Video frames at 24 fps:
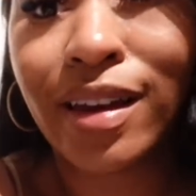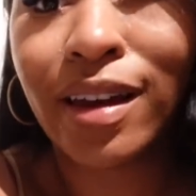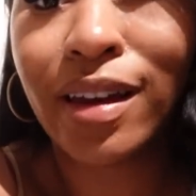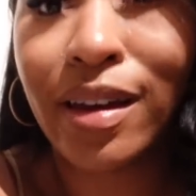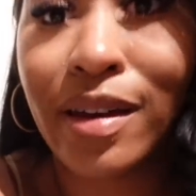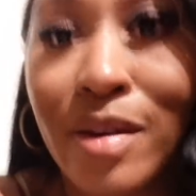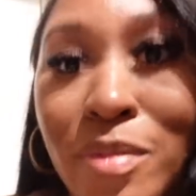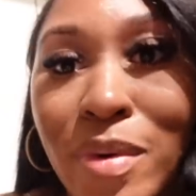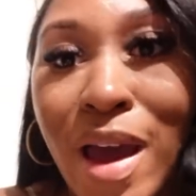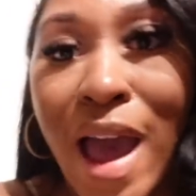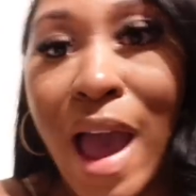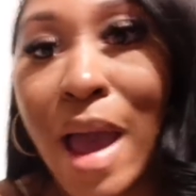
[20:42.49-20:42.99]

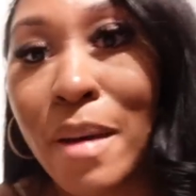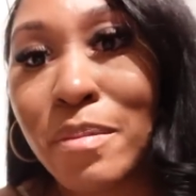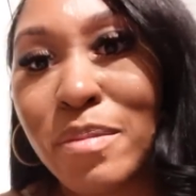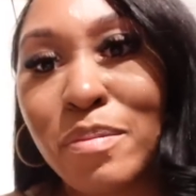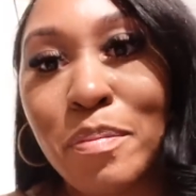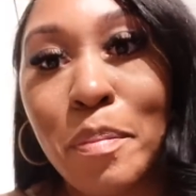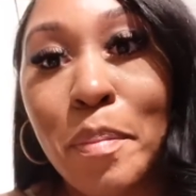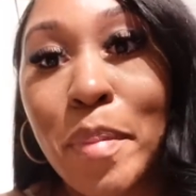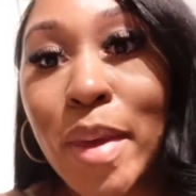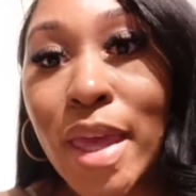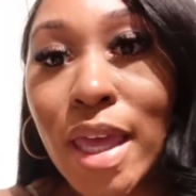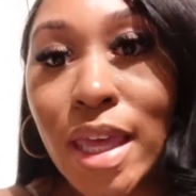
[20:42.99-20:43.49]
yet i'm
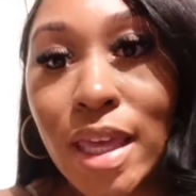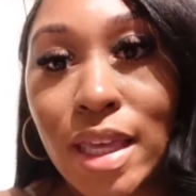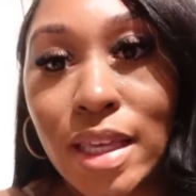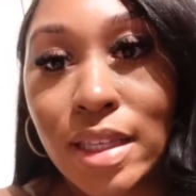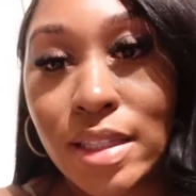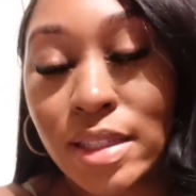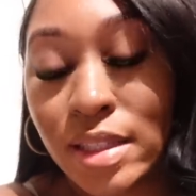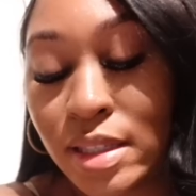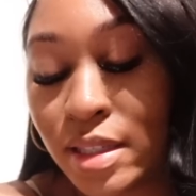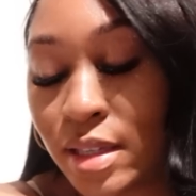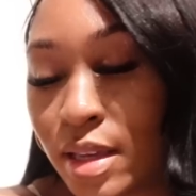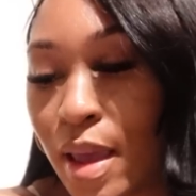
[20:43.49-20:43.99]

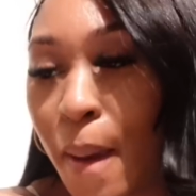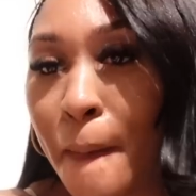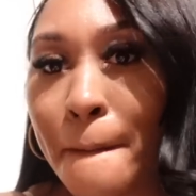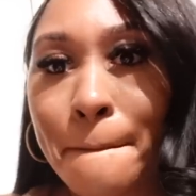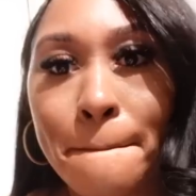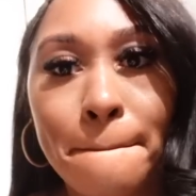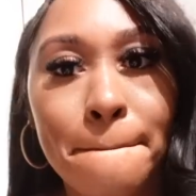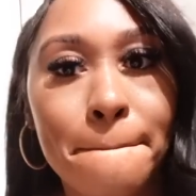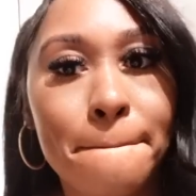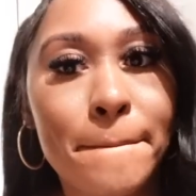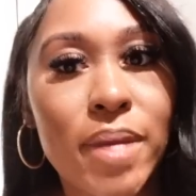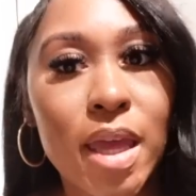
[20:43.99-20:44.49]
pissed
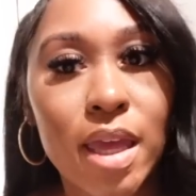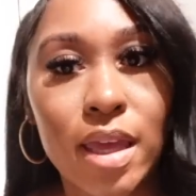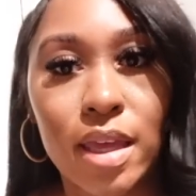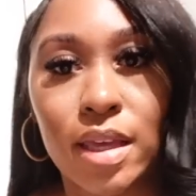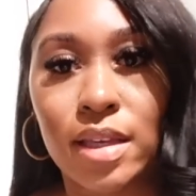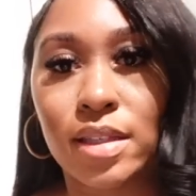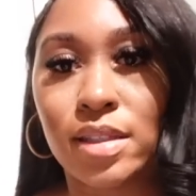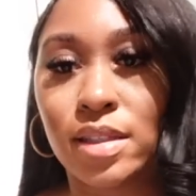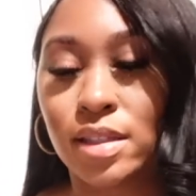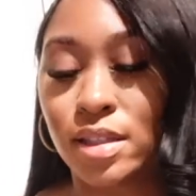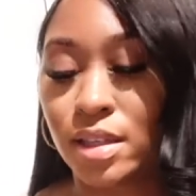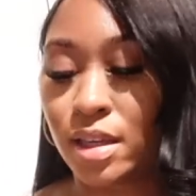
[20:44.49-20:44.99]

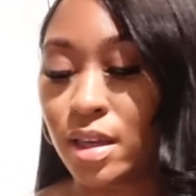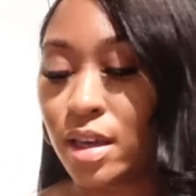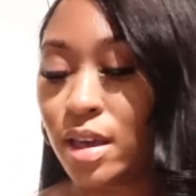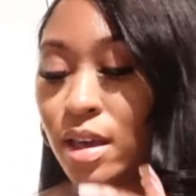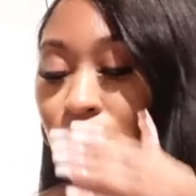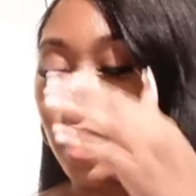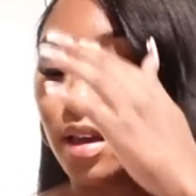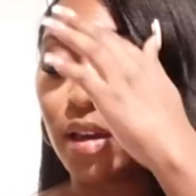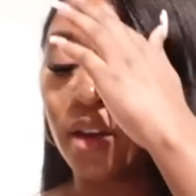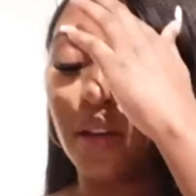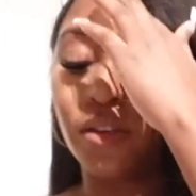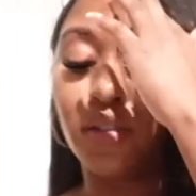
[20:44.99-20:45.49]
pissed
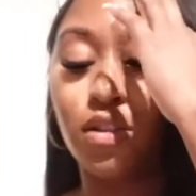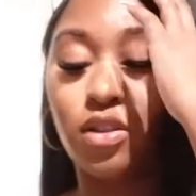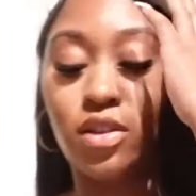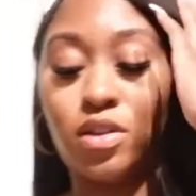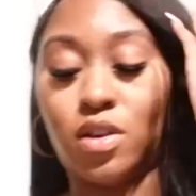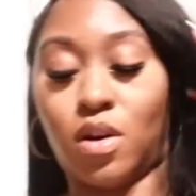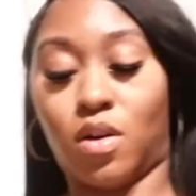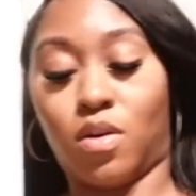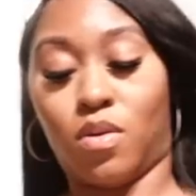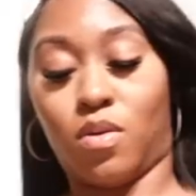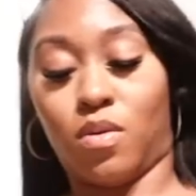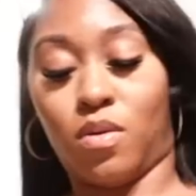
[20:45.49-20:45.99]

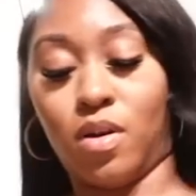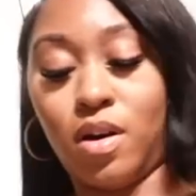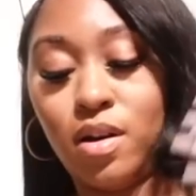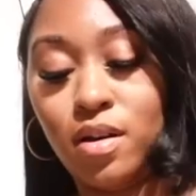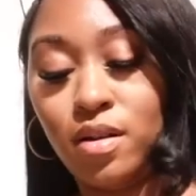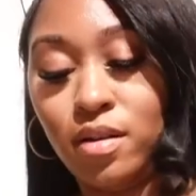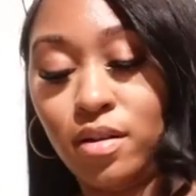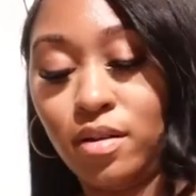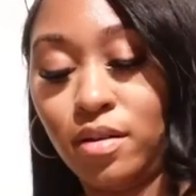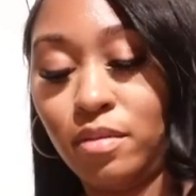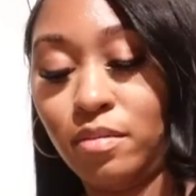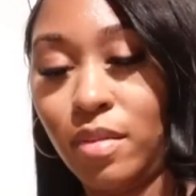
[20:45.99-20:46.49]
so
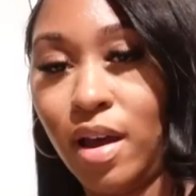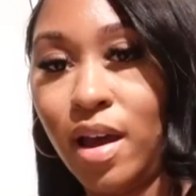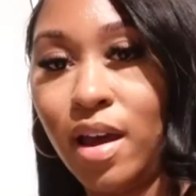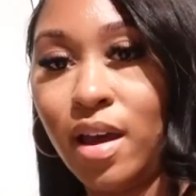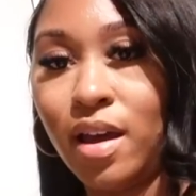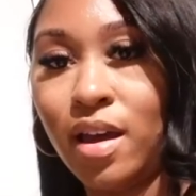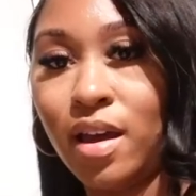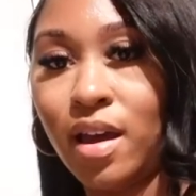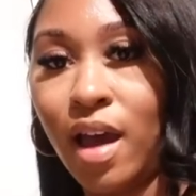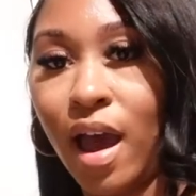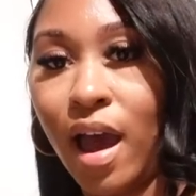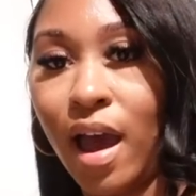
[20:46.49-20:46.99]
um,
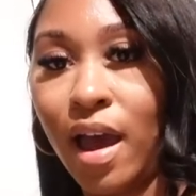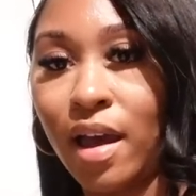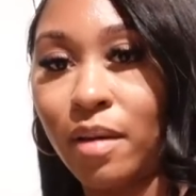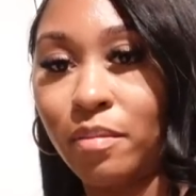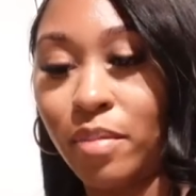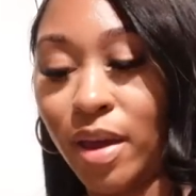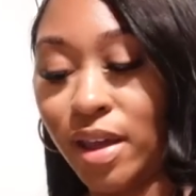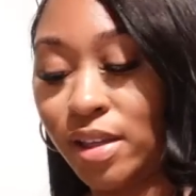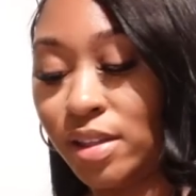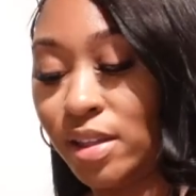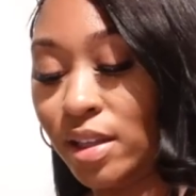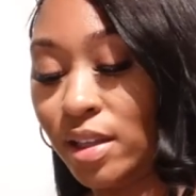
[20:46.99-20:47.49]
i
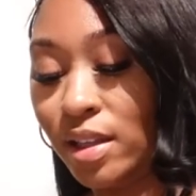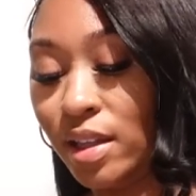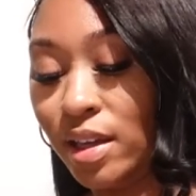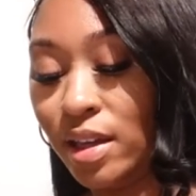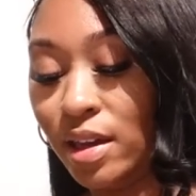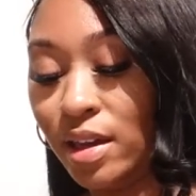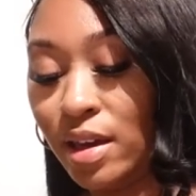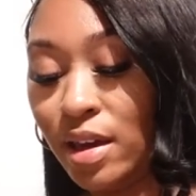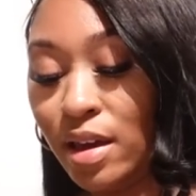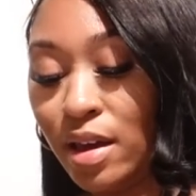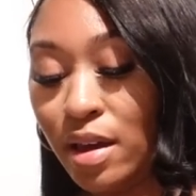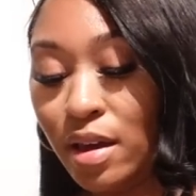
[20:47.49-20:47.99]

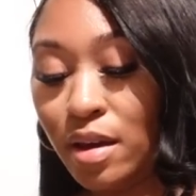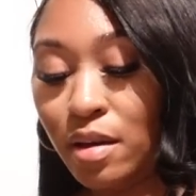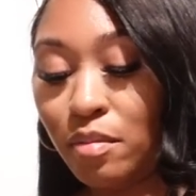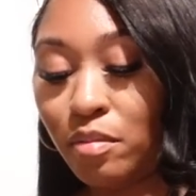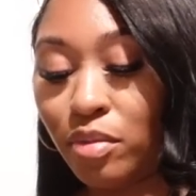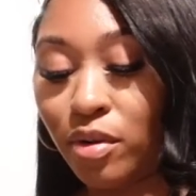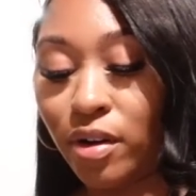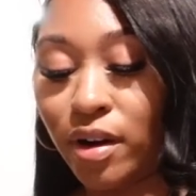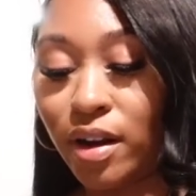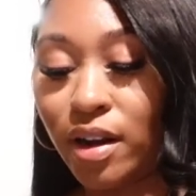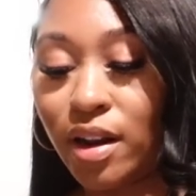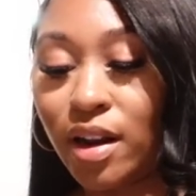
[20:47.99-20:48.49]
basically
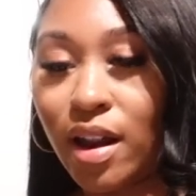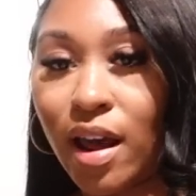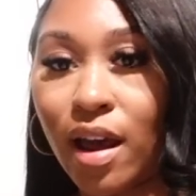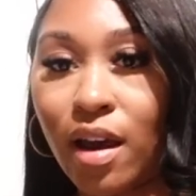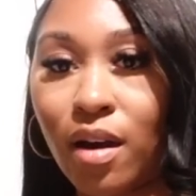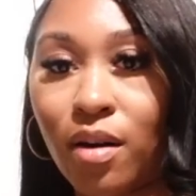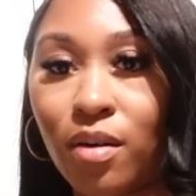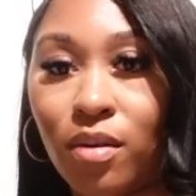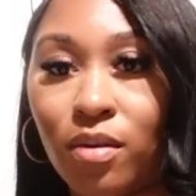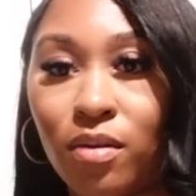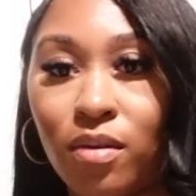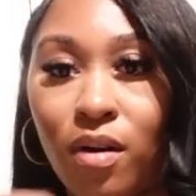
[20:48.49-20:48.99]
printed
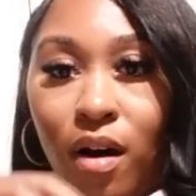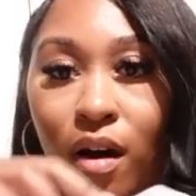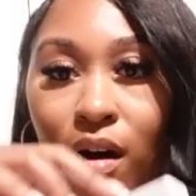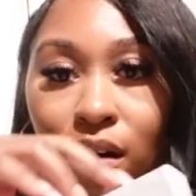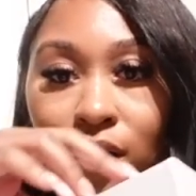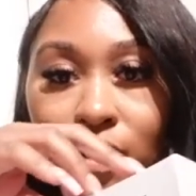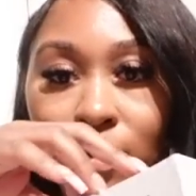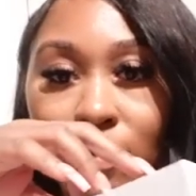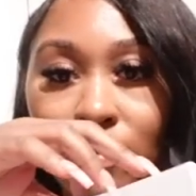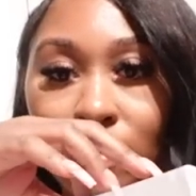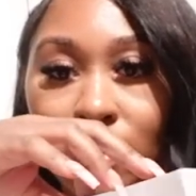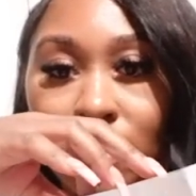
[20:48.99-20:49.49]
out
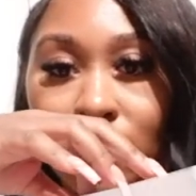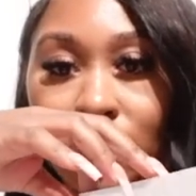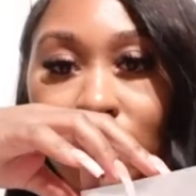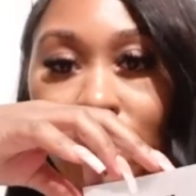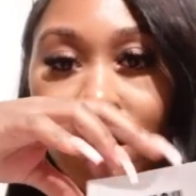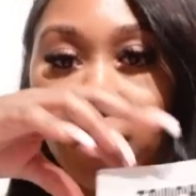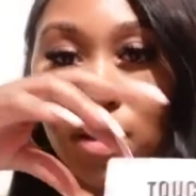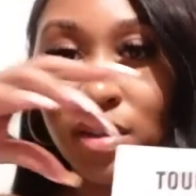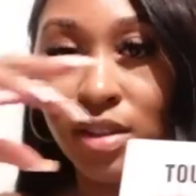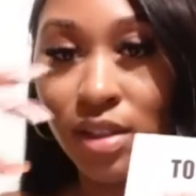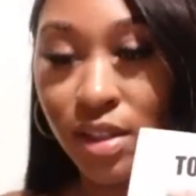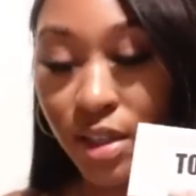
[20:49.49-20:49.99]
all of the
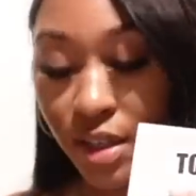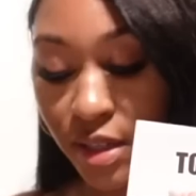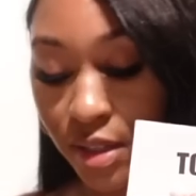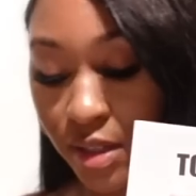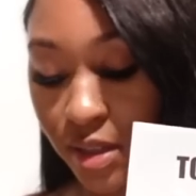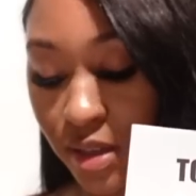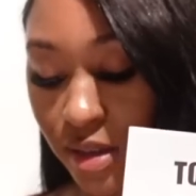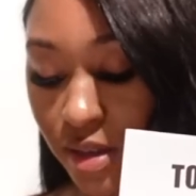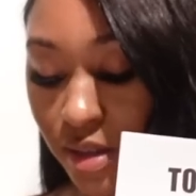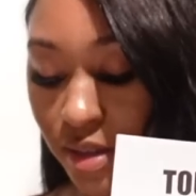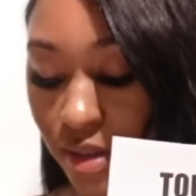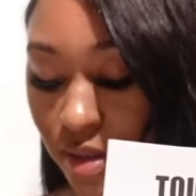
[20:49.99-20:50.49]

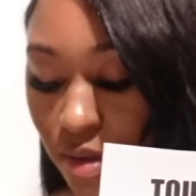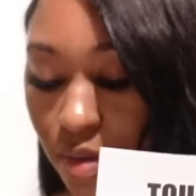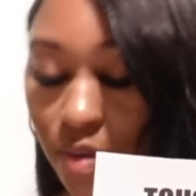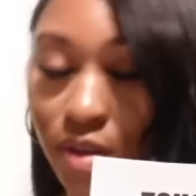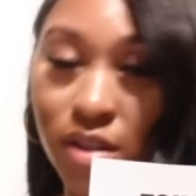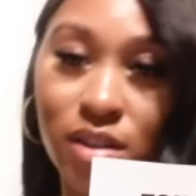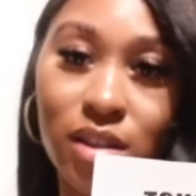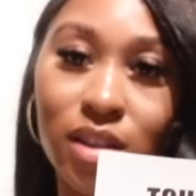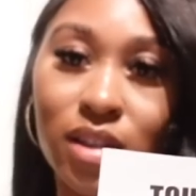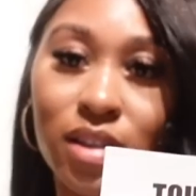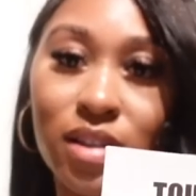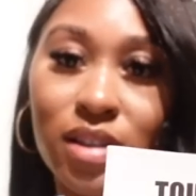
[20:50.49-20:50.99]
senses. So
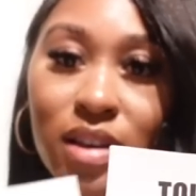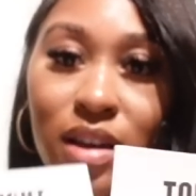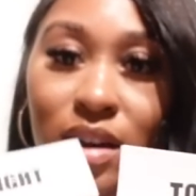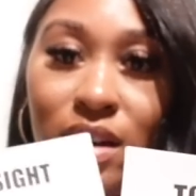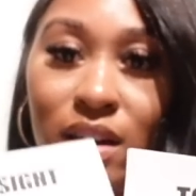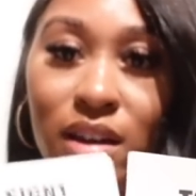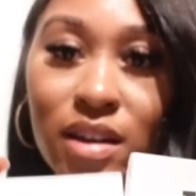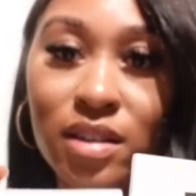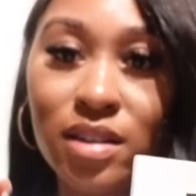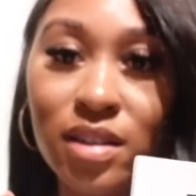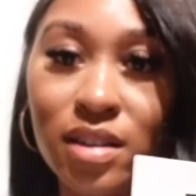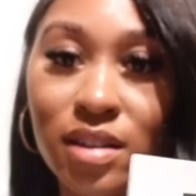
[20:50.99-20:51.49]
this is
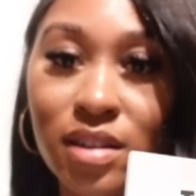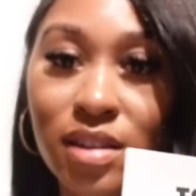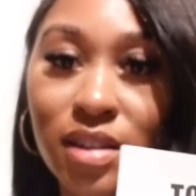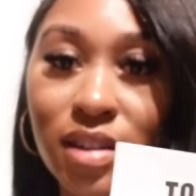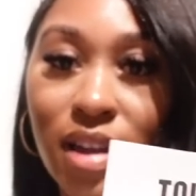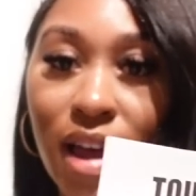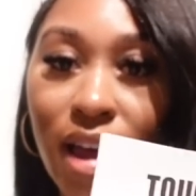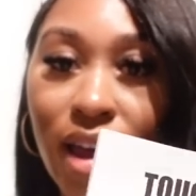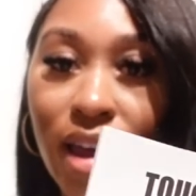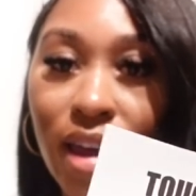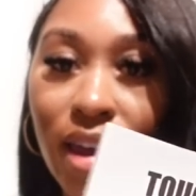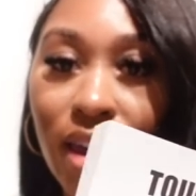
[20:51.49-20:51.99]
touch,
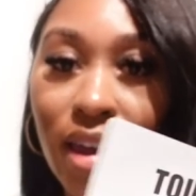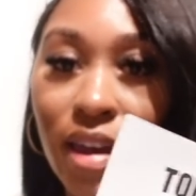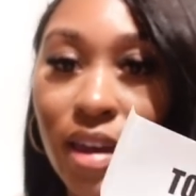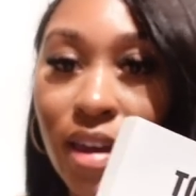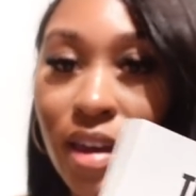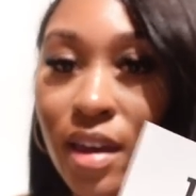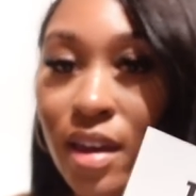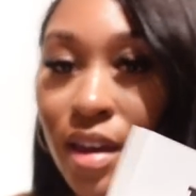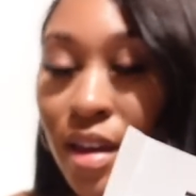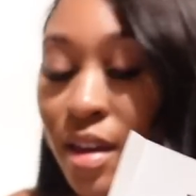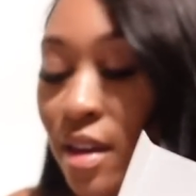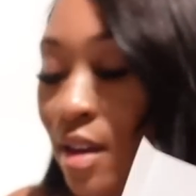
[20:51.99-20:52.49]
sight,
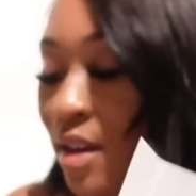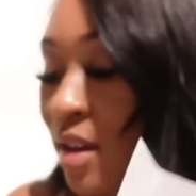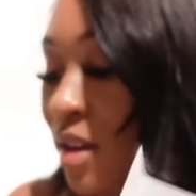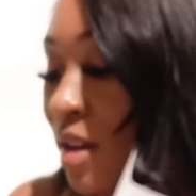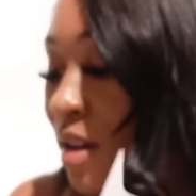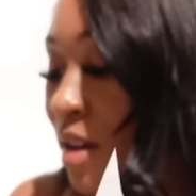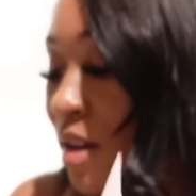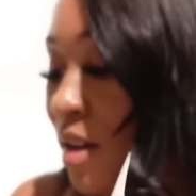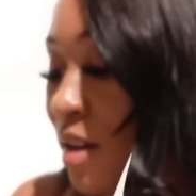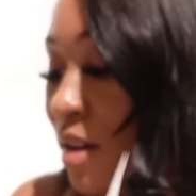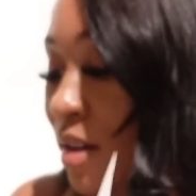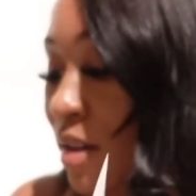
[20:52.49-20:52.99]

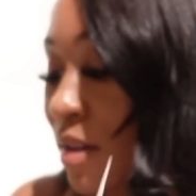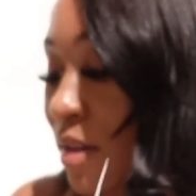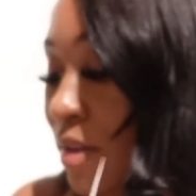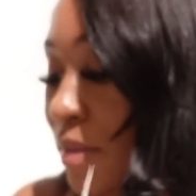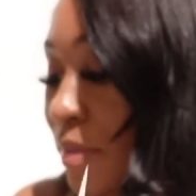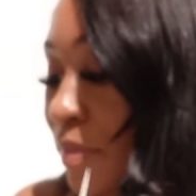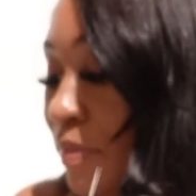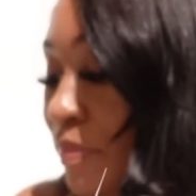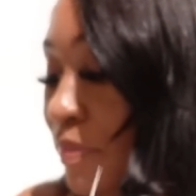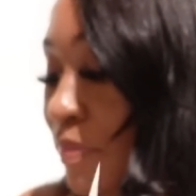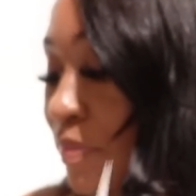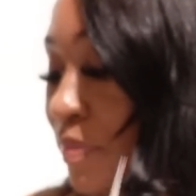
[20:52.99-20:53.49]

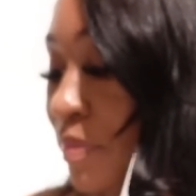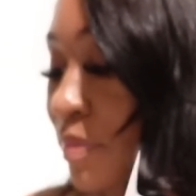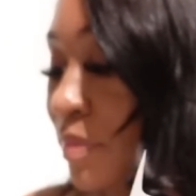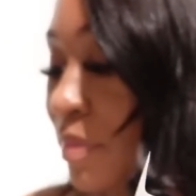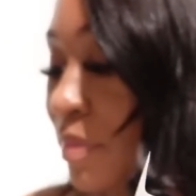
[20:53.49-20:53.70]
um,